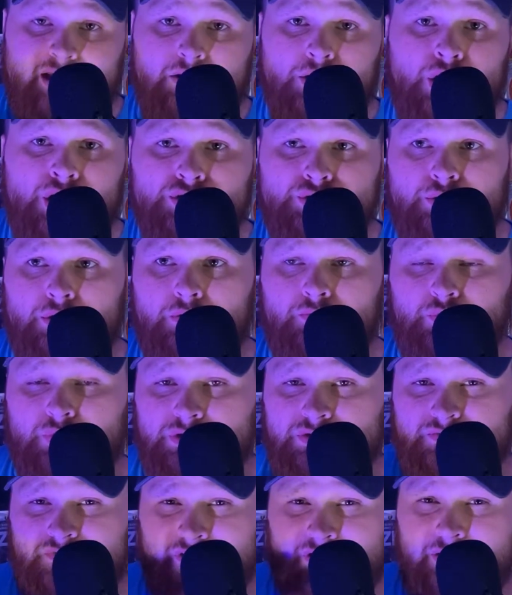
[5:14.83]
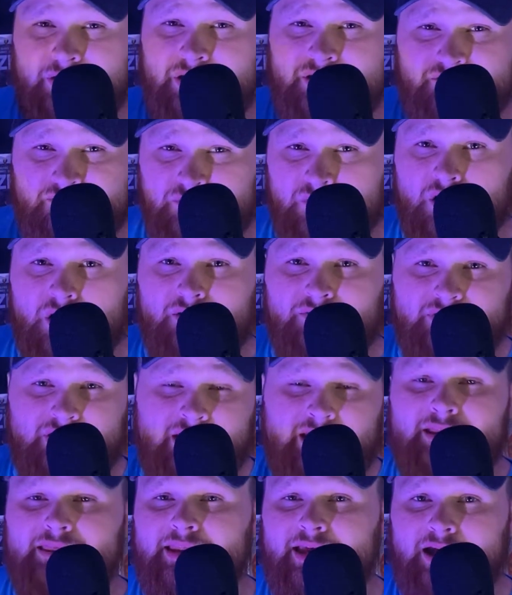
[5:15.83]
Patton Oswalt was very involved
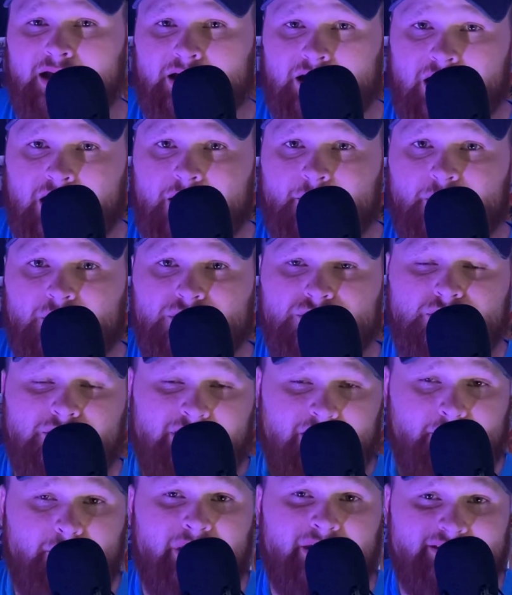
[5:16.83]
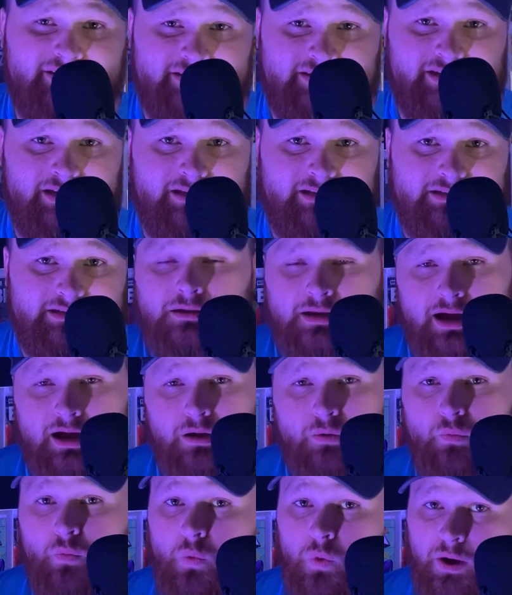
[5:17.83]
in that comic, so that makes sense.
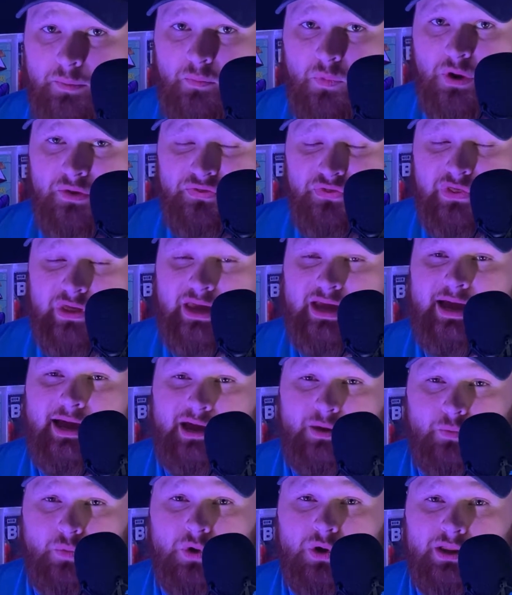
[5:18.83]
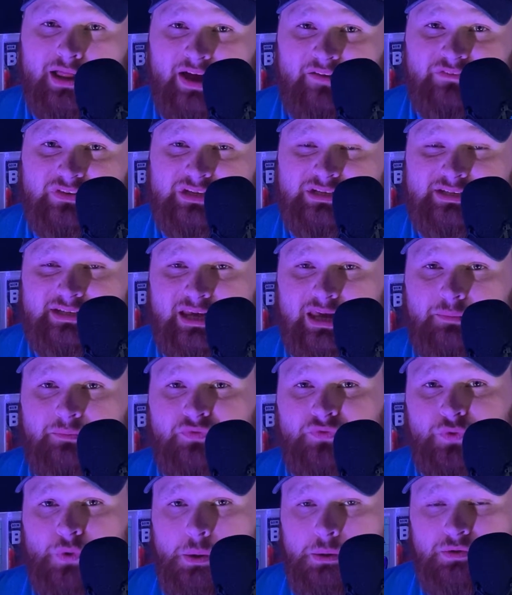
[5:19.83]
Now, one more thing I will have to say
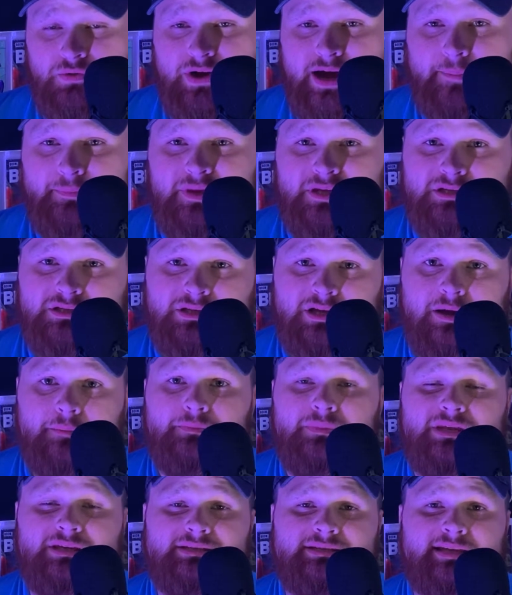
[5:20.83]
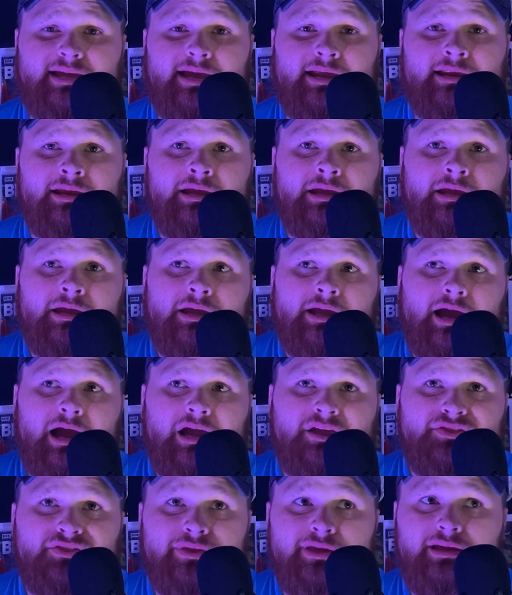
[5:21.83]
before we wrap this up is that
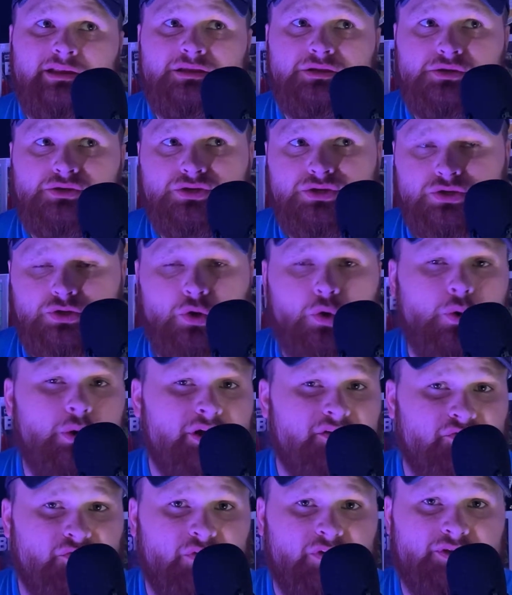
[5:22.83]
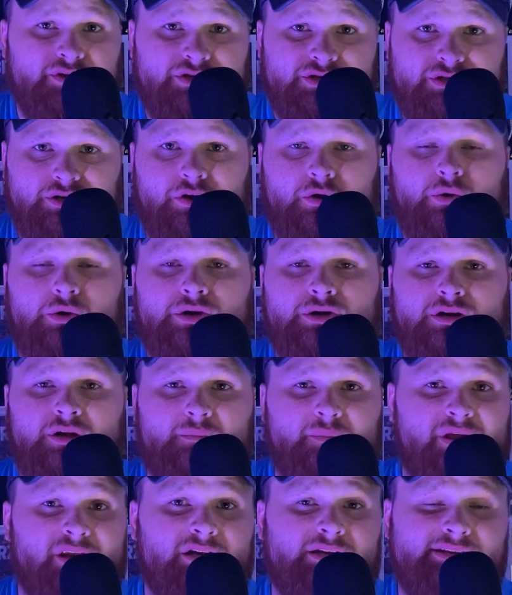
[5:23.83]
I think the story for the show could
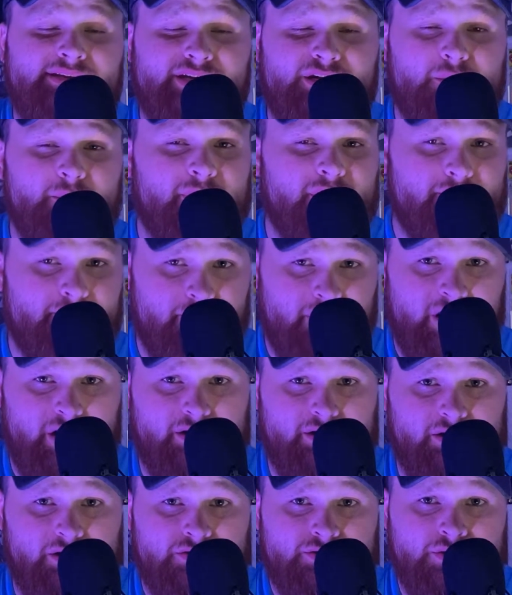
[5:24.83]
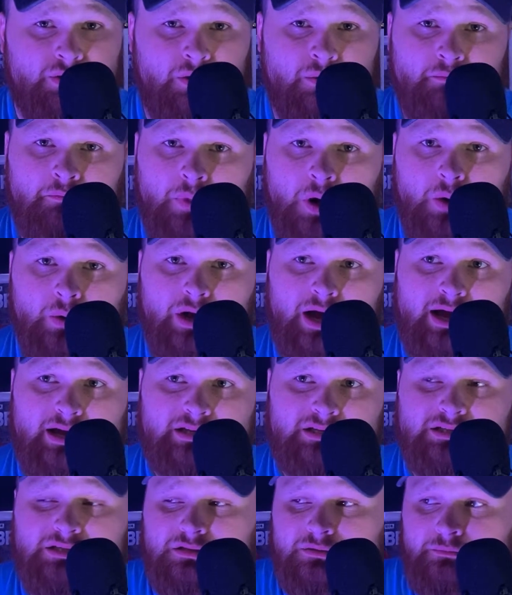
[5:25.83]
have been a little bit better. So
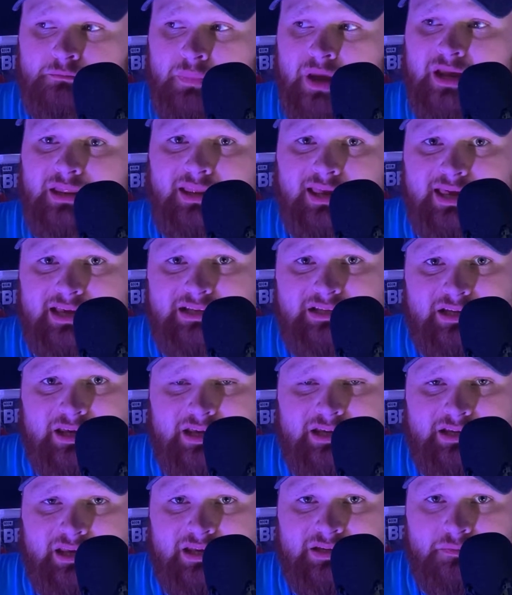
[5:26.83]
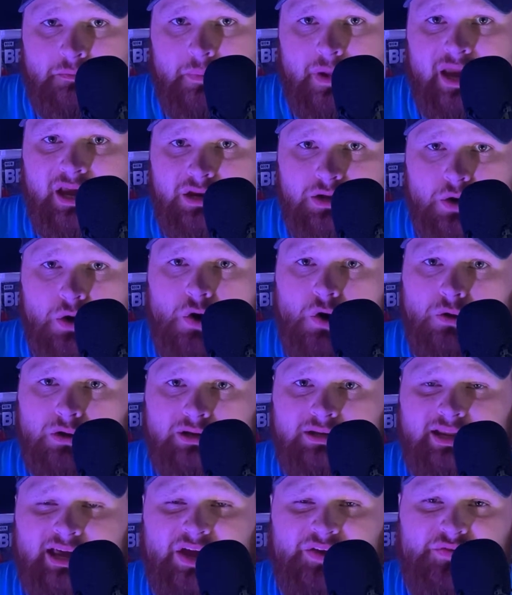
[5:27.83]
M.O.D.O.K's, mainly his main goal
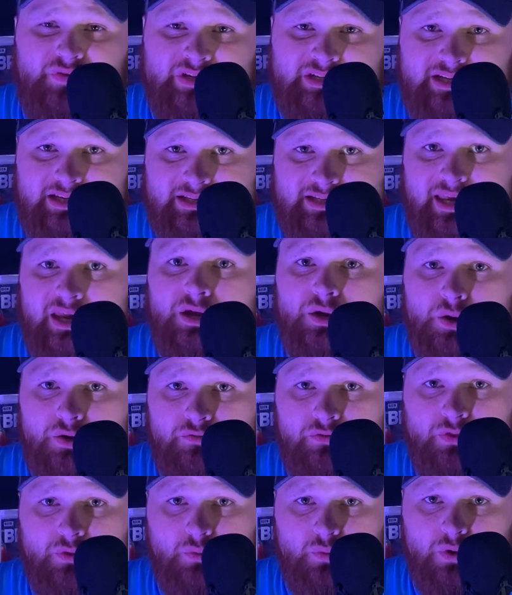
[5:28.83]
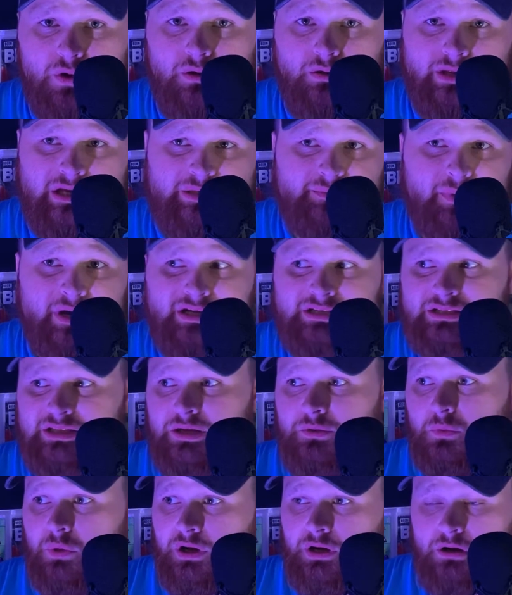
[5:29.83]
in life is to take over the world. That's
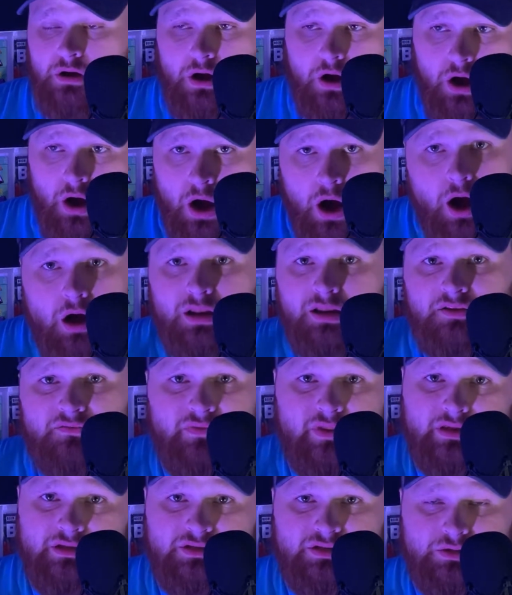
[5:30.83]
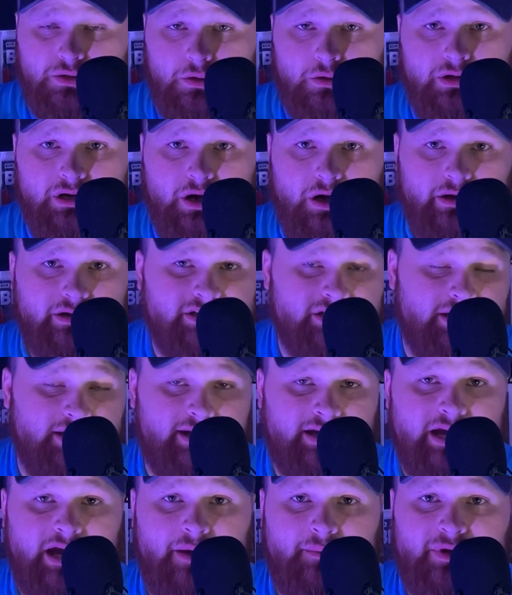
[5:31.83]
basically what all of the story arcs in the
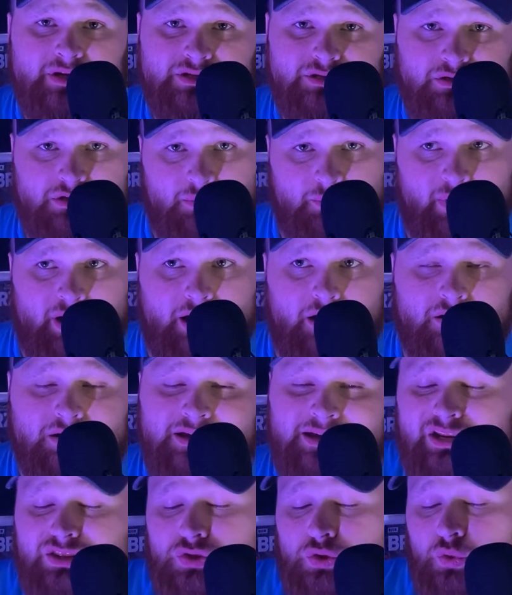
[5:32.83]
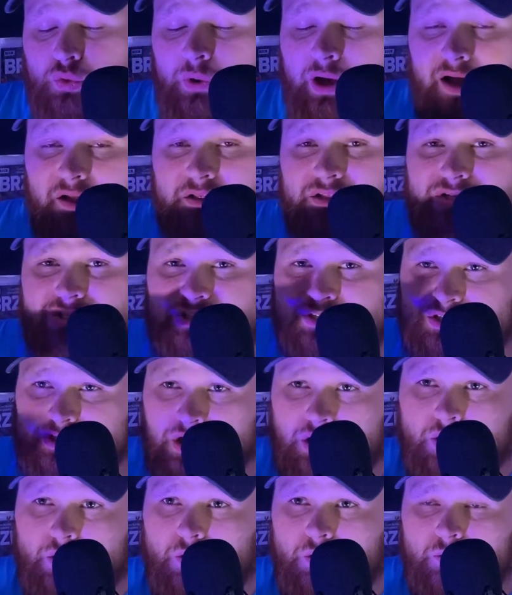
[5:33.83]
comics are about. And throughout the
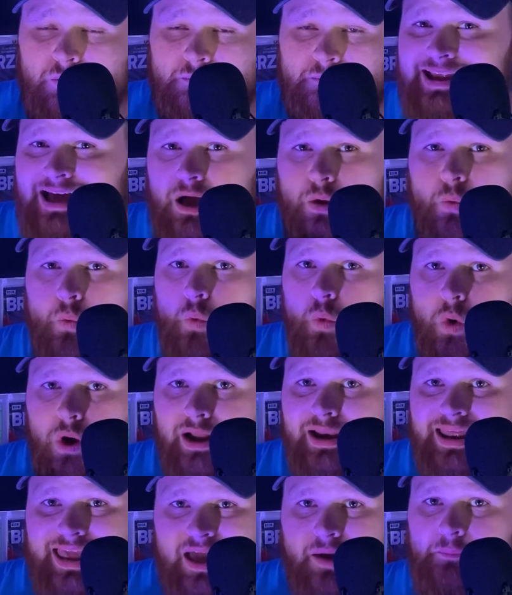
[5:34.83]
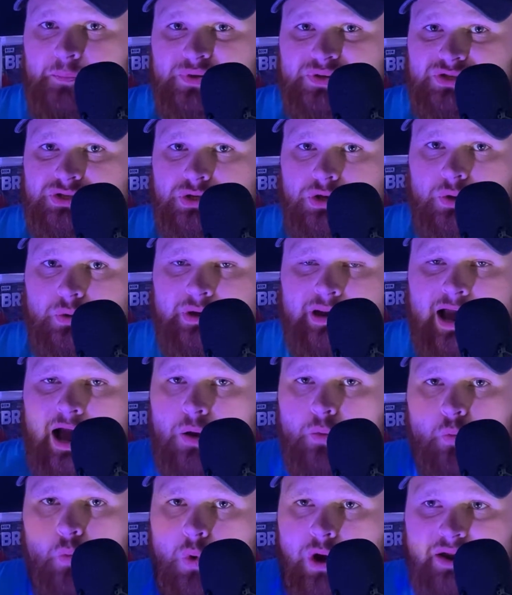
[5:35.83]
show, not one episode,
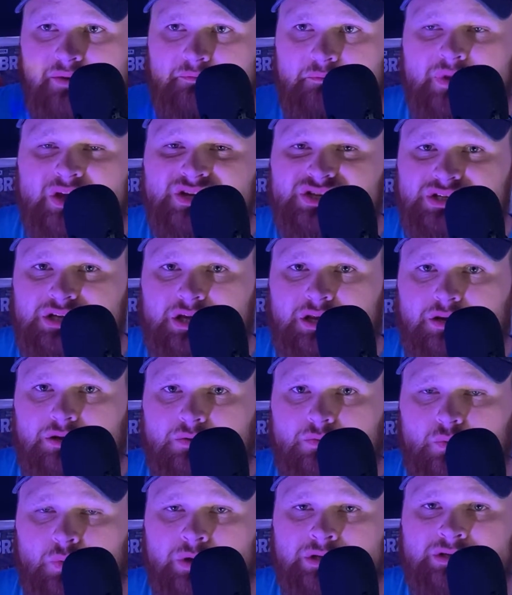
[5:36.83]
not one mission